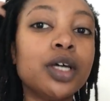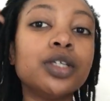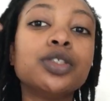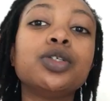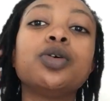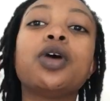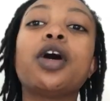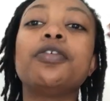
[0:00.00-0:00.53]

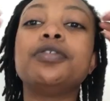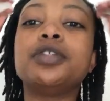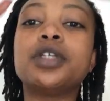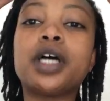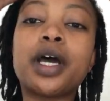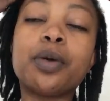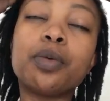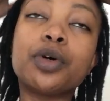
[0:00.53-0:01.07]
so
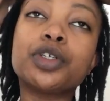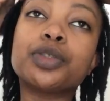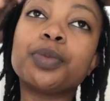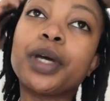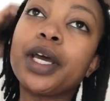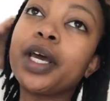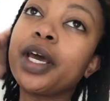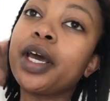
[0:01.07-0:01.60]
after I wash
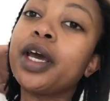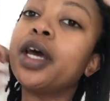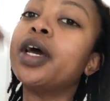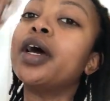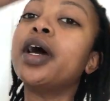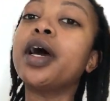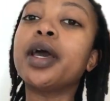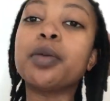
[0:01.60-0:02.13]
my
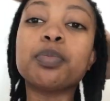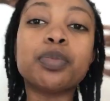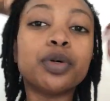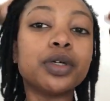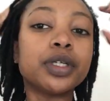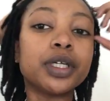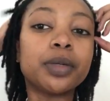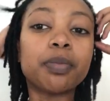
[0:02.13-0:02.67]
hair I
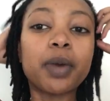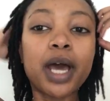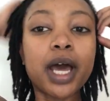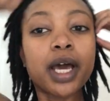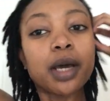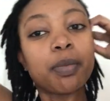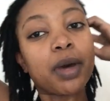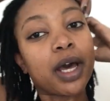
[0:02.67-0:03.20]
pull it
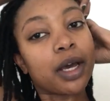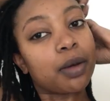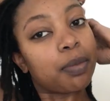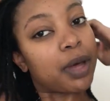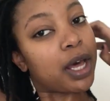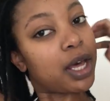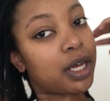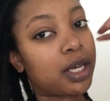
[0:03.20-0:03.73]
back back
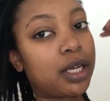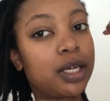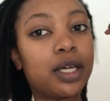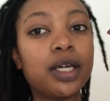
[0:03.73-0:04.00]
back